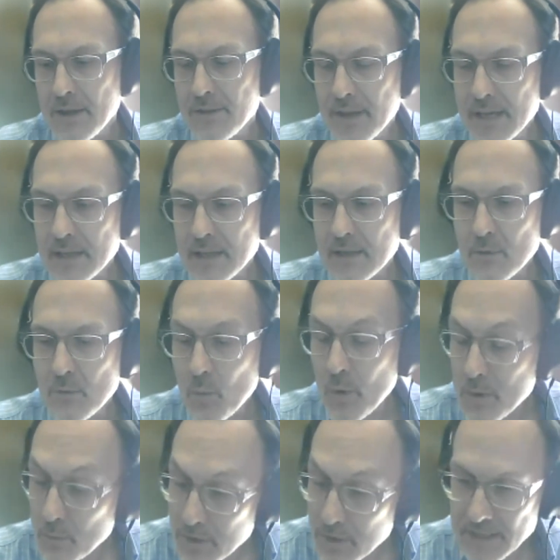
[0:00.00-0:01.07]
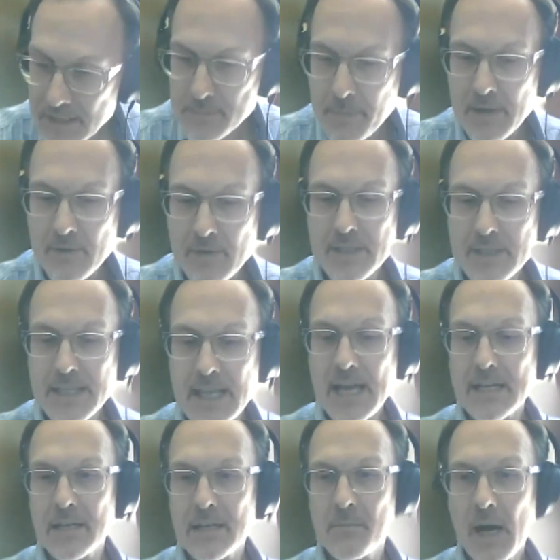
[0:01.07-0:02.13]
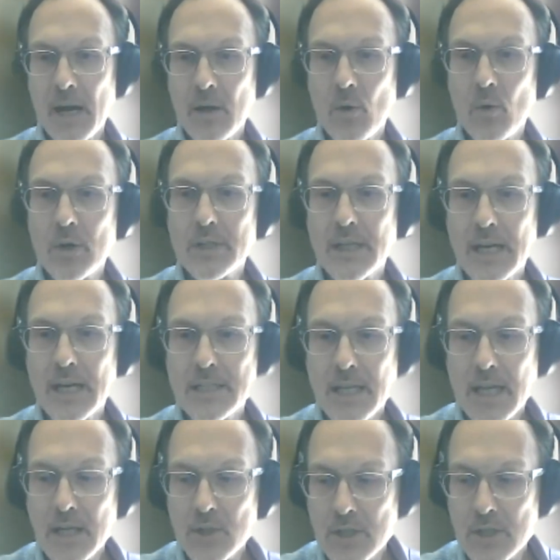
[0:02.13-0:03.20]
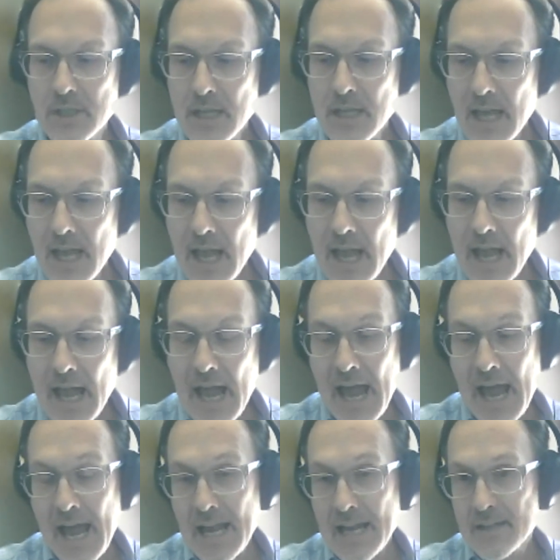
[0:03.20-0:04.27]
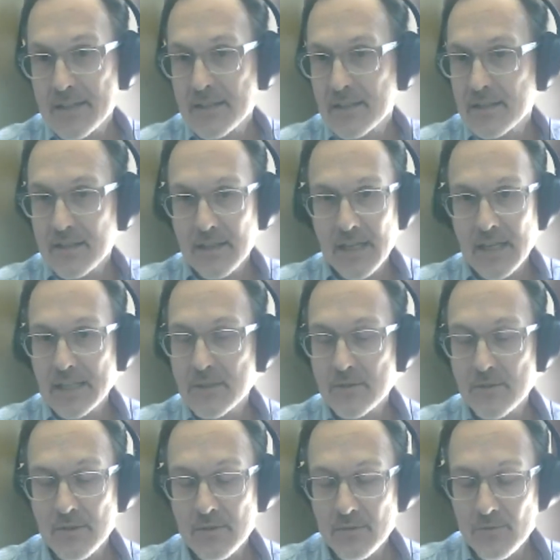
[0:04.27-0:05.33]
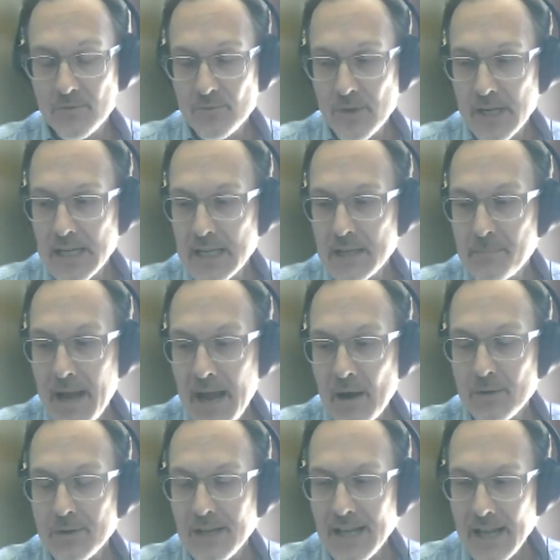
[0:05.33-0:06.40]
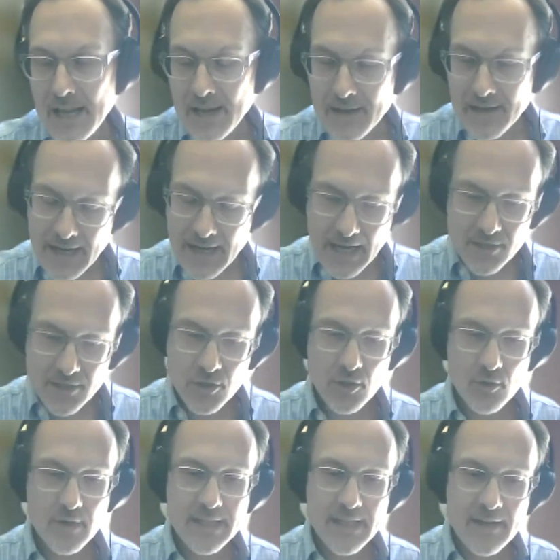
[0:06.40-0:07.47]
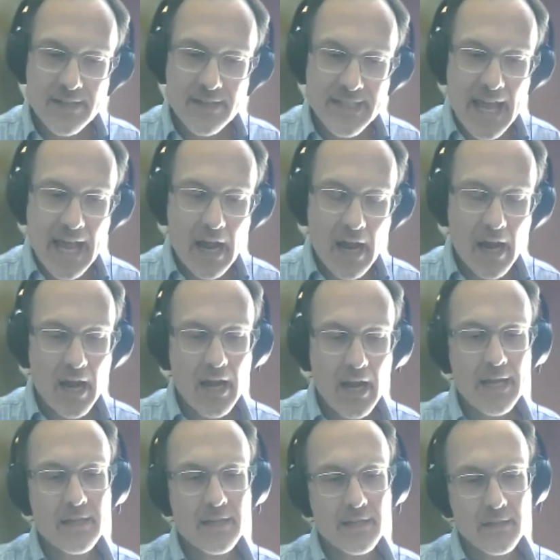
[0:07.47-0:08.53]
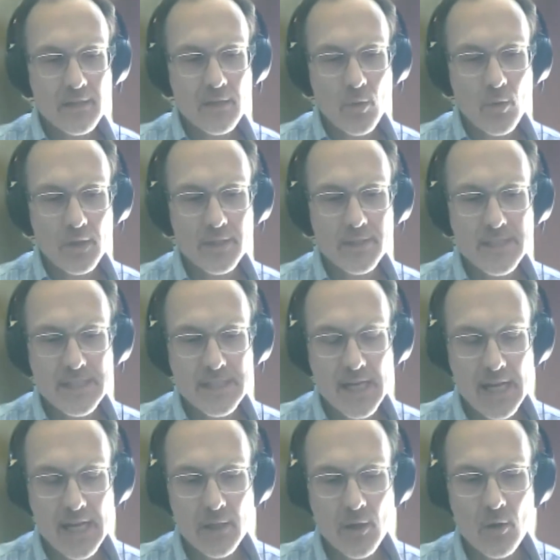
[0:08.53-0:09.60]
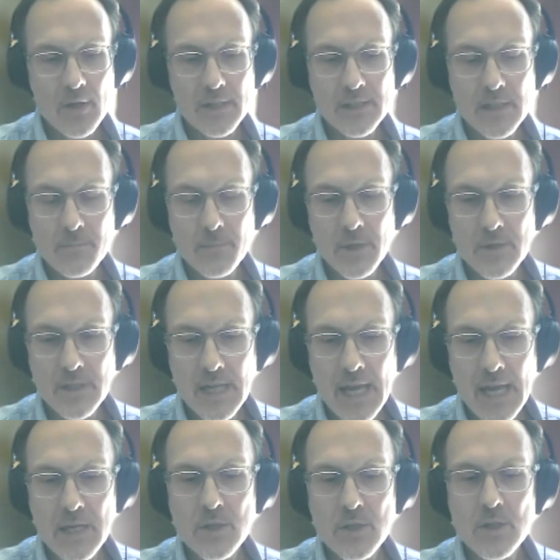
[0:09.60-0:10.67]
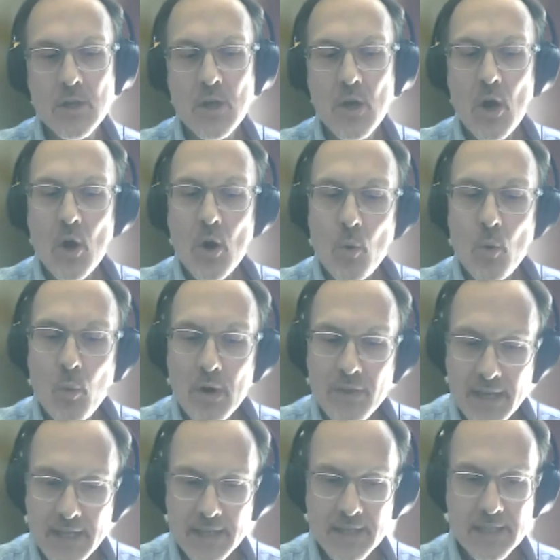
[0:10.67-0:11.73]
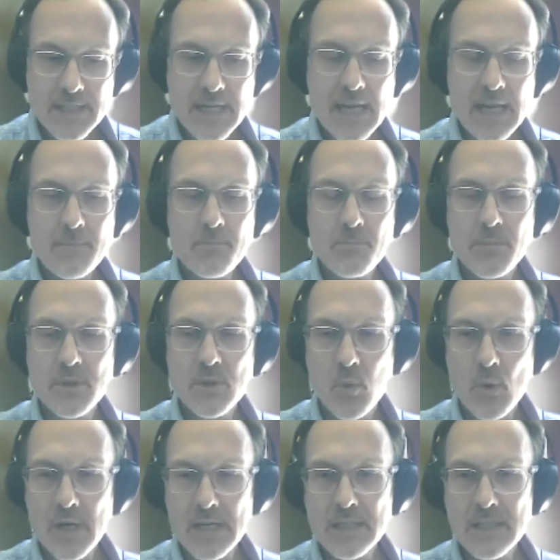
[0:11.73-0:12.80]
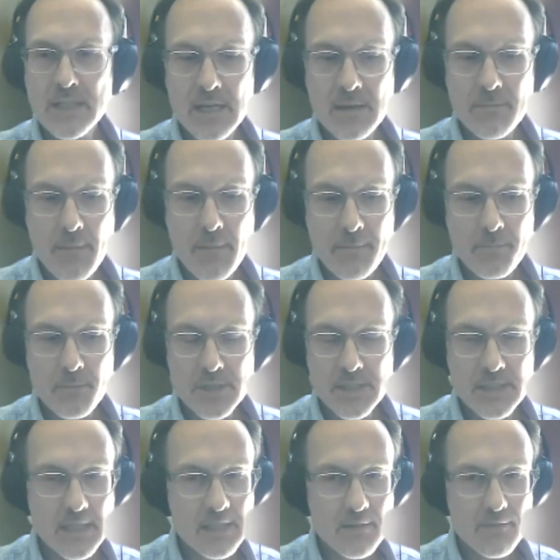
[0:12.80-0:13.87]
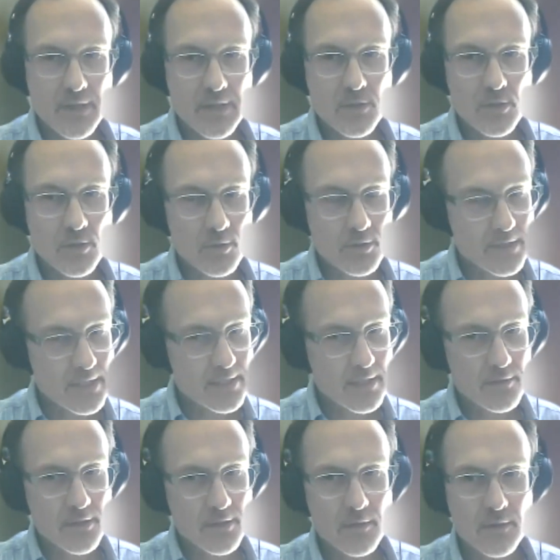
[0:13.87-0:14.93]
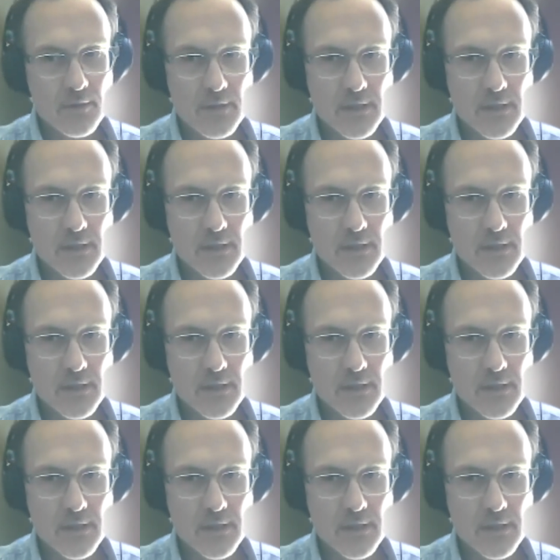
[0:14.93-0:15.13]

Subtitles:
think we've experienced that in my organization, and it's really about ensuring there's that high quality dialogue and communication within the team, between team members and individuals. And I don't know